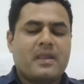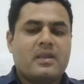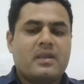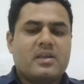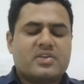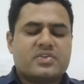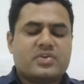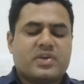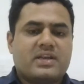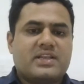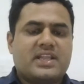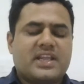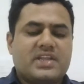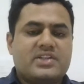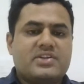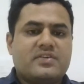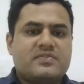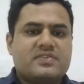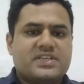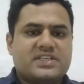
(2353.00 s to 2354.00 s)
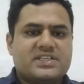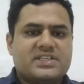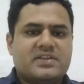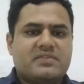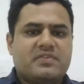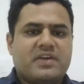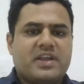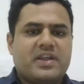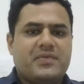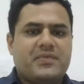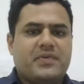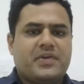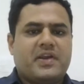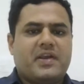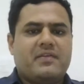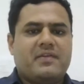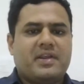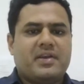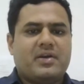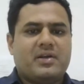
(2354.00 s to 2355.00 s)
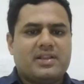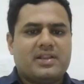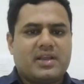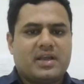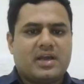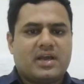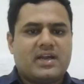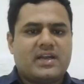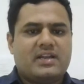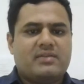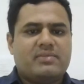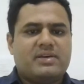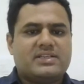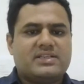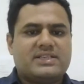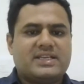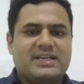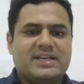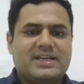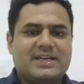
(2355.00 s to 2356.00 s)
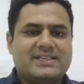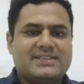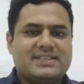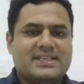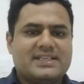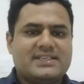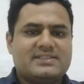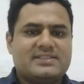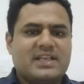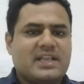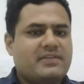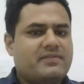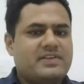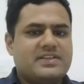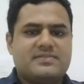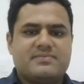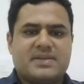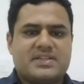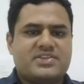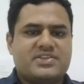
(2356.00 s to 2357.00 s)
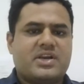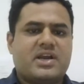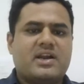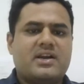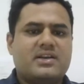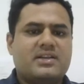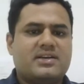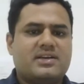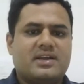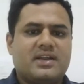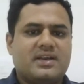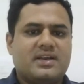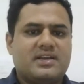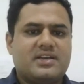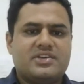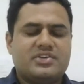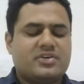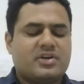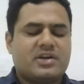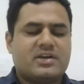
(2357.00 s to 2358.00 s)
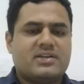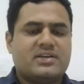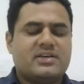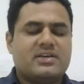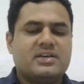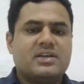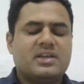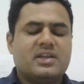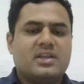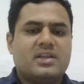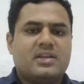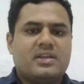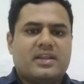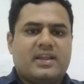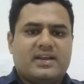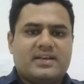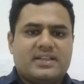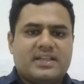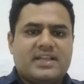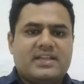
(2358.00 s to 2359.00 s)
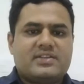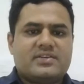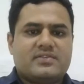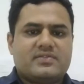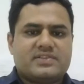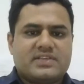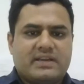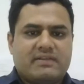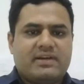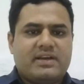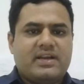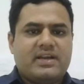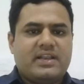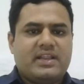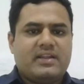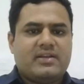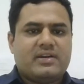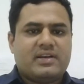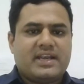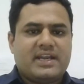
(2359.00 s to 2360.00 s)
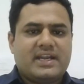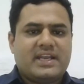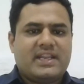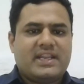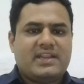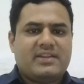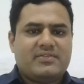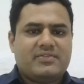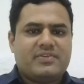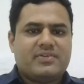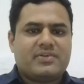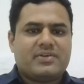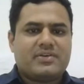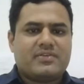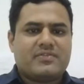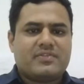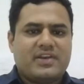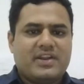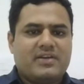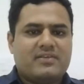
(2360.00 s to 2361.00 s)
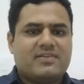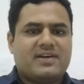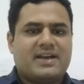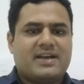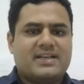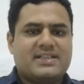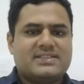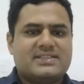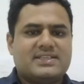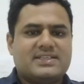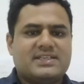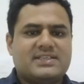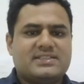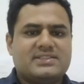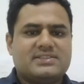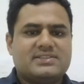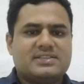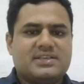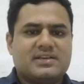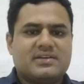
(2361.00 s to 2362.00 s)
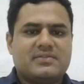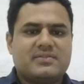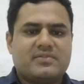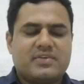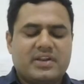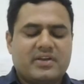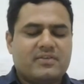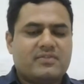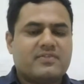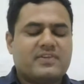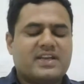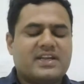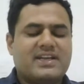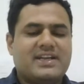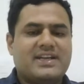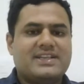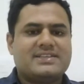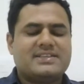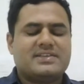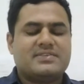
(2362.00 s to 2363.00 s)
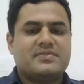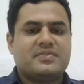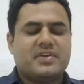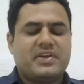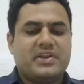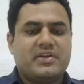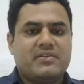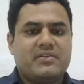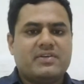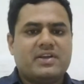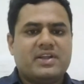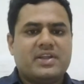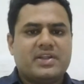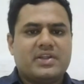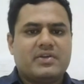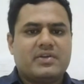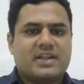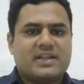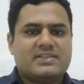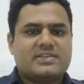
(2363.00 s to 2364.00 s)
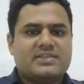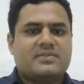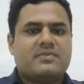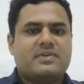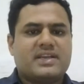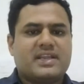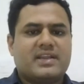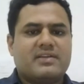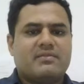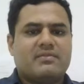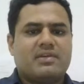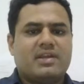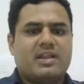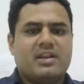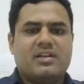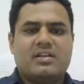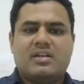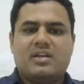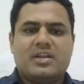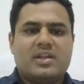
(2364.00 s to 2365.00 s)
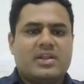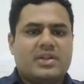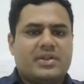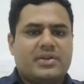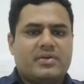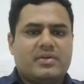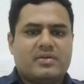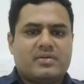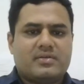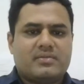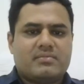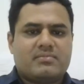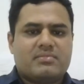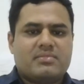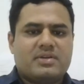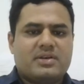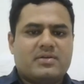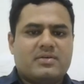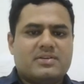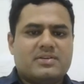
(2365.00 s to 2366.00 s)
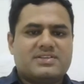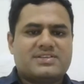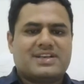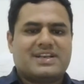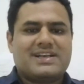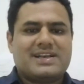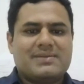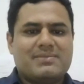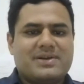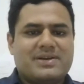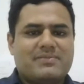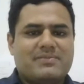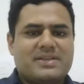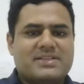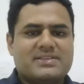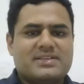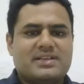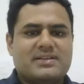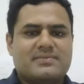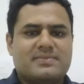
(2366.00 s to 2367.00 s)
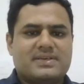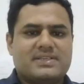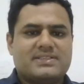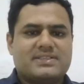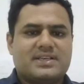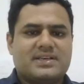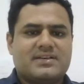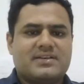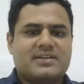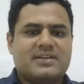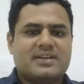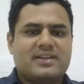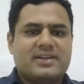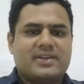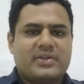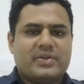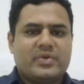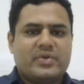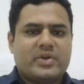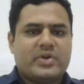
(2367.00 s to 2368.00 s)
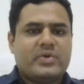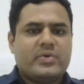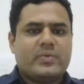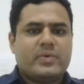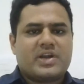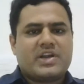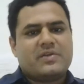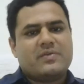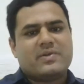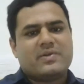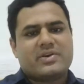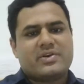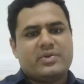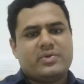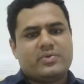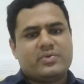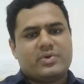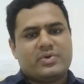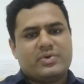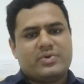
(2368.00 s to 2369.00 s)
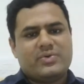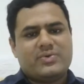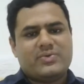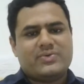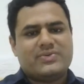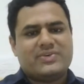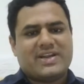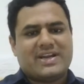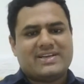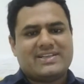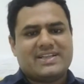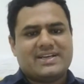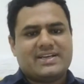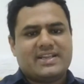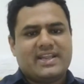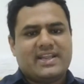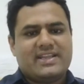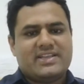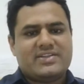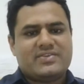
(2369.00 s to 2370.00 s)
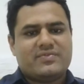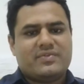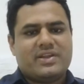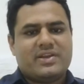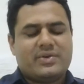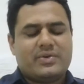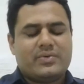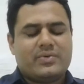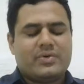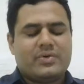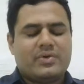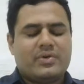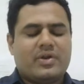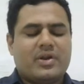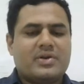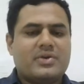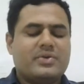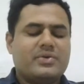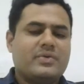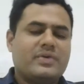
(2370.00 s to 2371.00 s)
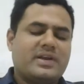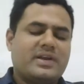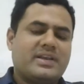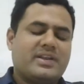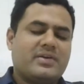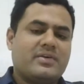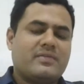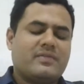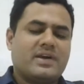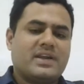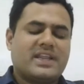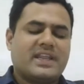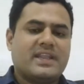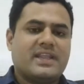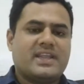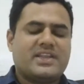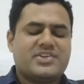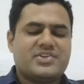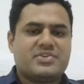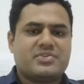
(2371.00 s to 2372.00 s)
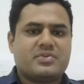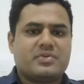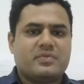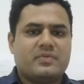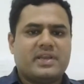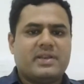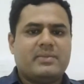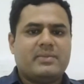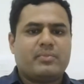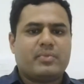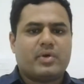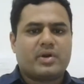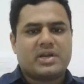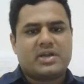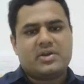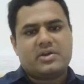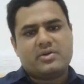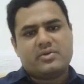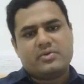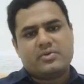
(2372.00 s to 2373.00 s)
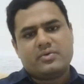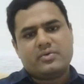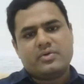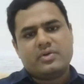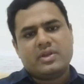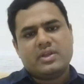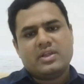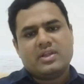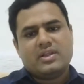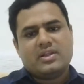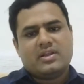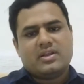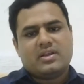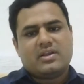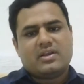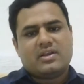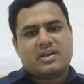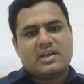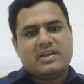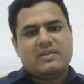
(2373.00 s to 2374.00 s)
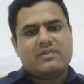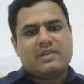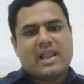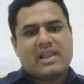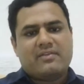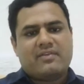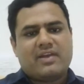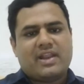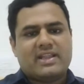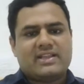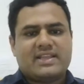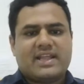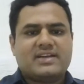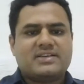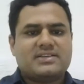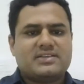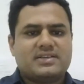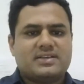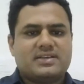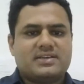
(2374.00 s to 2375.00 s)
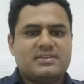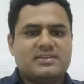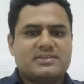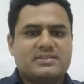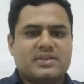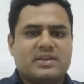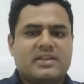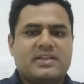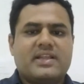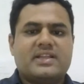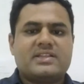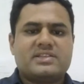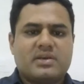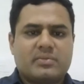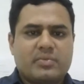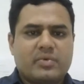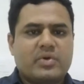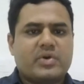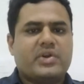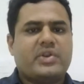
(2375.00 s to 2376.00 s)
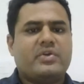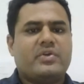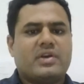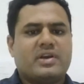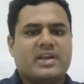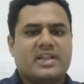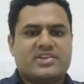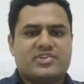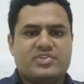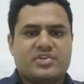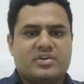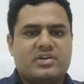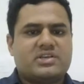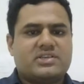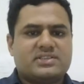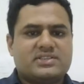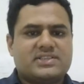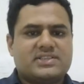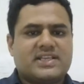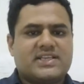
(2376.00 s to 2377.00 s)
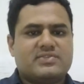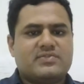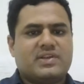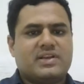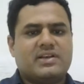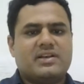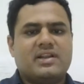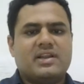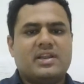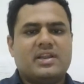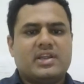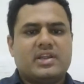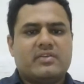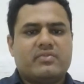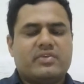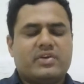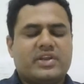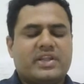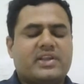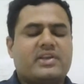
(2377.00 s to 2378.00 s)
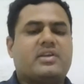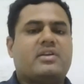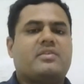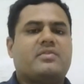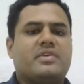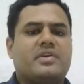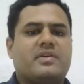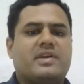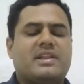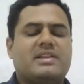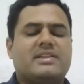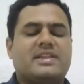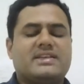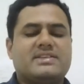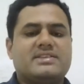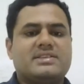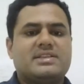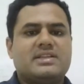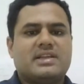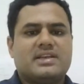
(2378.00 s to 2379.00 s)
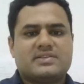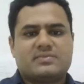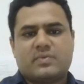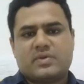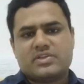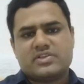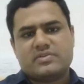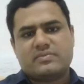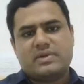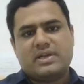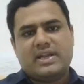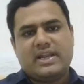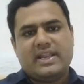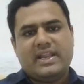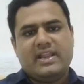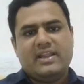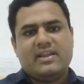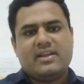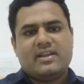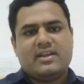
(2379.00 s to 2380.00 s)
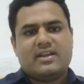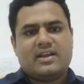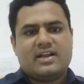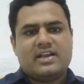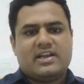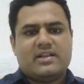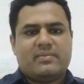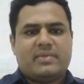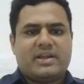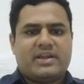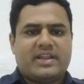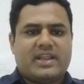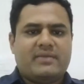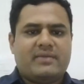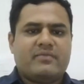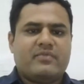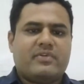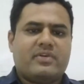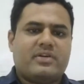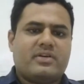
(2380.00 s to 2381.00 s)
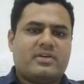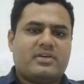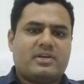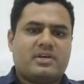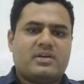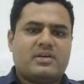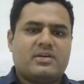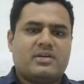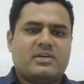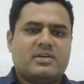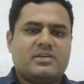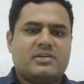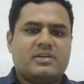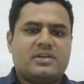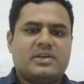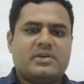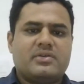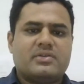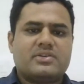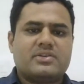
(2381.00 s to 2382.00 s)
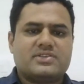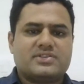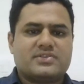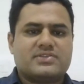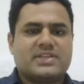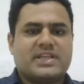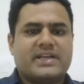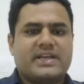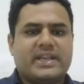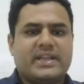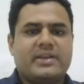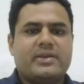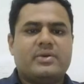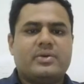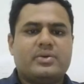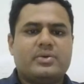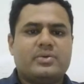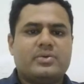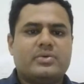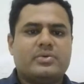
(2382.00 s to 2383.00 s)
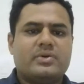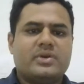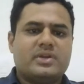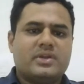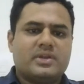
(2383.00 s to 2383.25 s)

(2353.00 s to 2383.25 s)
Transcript: So at the age of 65, if you're having all the heart ailments, kidney disease, life is much harder and it's shorter. At the age of 70 or 80, if you're free of heart disease and free of kidney disease, free of your eyes are working well, you're a little bit muscular person, you can do whatever you could do at that age where you could not do in your working age. So very important to live life like that, and then support your next generations as well. If you take care of your health, that's the responsibility, ultimate aim for the society to